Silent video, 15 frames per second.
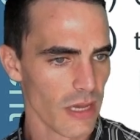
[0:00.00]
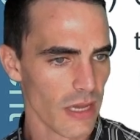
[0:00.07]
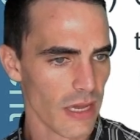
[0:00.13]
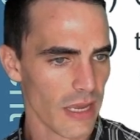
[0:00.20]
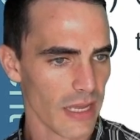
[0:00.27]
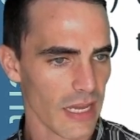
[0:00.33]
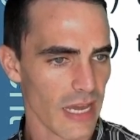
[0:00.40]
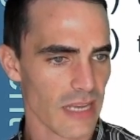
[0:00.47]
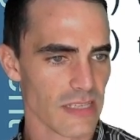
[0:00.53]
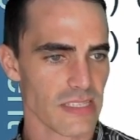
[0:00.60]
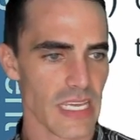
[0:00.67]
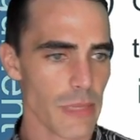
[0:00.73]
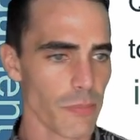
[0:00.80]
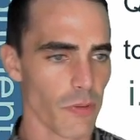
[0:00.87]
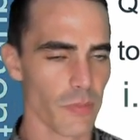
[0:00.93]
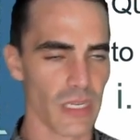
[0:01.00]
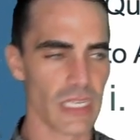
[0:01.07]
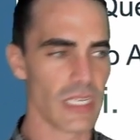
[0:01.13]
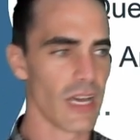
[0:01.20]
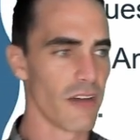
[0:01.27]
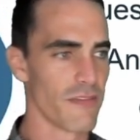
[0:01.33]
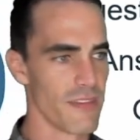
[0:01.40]
and I got a sample mean
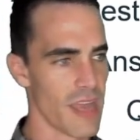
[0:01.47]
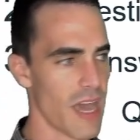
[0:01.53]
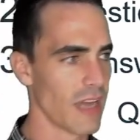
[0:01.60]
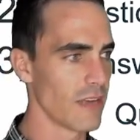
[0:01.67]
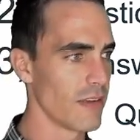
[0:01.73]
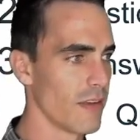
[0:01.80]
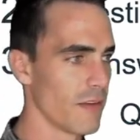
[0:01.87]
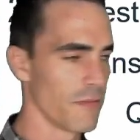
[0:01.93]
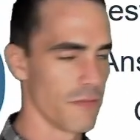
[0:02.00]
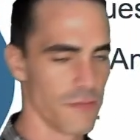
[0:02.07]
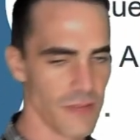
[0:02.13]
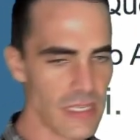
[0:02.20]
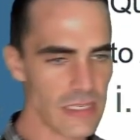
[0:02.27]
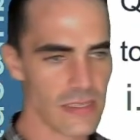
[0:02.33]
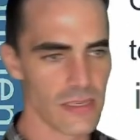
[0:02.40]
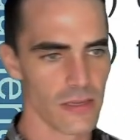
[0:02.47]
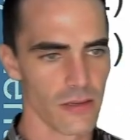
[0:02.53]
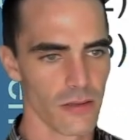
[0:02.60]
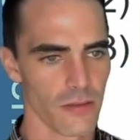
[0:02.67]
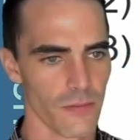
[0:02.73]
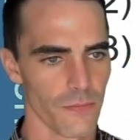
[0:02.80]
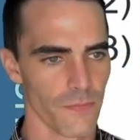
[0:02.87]
of 9 feet.
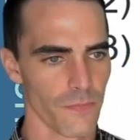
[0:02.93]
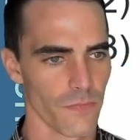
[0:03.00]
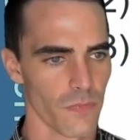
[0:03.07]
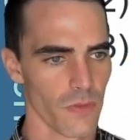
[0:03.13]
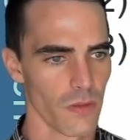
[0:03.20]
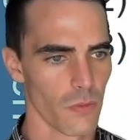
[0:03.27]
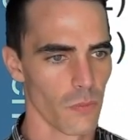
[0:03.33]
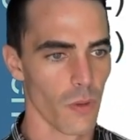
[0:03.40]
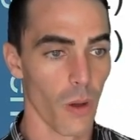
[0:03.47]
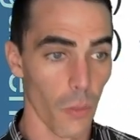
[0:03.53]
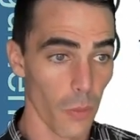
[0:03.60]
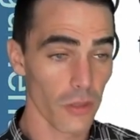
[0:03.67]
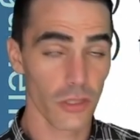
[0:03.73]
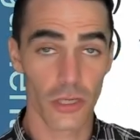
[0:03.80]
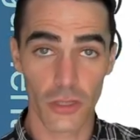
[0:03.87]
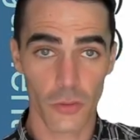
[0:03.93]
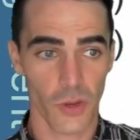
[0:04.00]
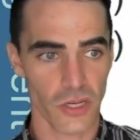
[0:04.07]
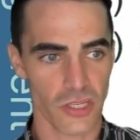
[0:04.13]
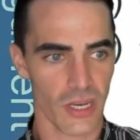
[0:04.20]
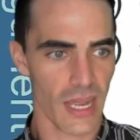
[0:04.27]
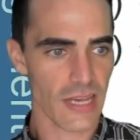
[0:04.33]
Well, one good
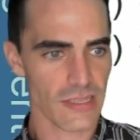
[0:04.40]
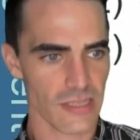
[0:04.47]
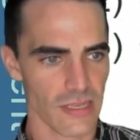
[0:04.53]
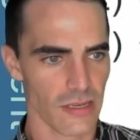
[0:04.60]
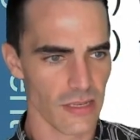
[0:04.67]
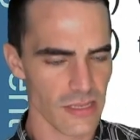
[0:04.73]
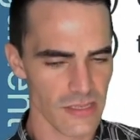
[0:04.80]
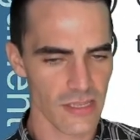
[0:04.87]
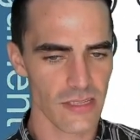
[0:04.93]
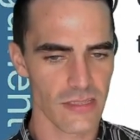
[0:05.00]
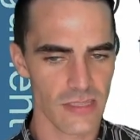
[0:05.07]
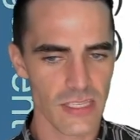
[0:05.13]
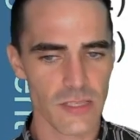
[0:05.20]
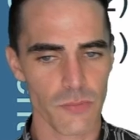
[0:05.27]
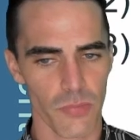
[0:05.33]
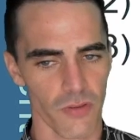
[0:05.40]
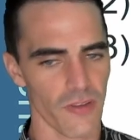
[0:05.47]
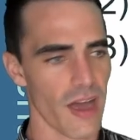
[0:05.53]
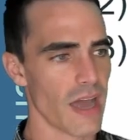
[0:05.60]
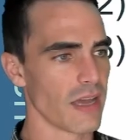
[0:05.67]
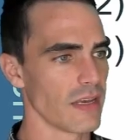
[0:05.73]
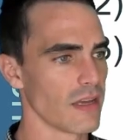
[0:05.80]
question asked then is, does this
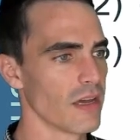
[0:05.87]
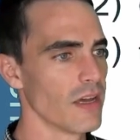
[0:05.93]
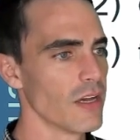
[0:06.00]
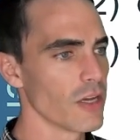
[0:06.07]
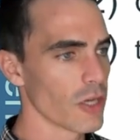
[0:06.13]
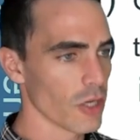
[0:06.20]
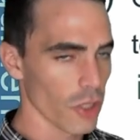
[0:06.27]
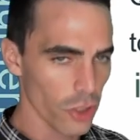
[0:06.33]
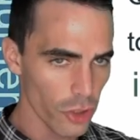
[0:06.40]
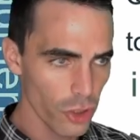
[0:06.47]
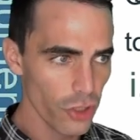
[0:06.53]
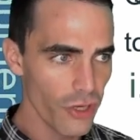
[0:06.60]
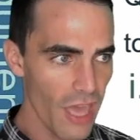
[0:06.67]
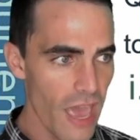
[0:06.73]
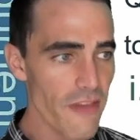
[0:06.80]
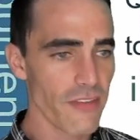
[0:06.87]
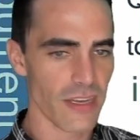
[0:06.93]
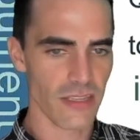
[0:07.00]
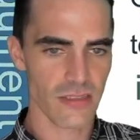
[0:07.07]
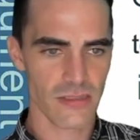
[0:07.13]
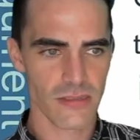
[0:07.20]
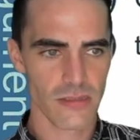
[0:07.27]
provide good
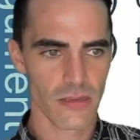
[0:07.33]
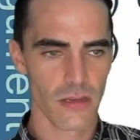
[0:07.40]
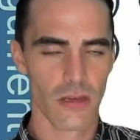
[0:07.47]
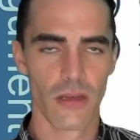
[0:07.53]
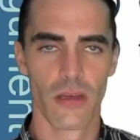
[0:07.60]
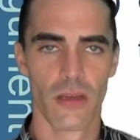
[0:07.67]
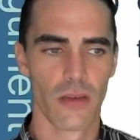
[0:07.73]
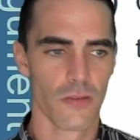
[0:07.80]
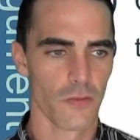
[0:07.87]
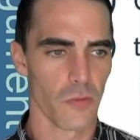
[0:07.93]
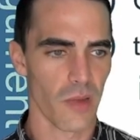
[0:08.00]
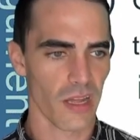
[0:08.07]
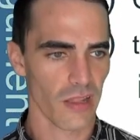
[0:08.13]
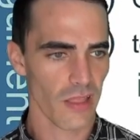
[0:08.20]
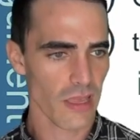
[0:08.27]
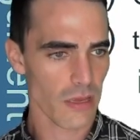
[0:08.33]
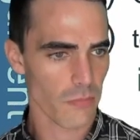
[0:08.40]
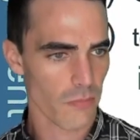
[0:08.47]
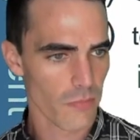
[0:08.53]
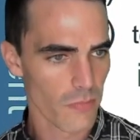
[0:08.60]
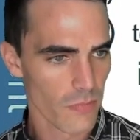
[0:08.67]
evidence for my claim?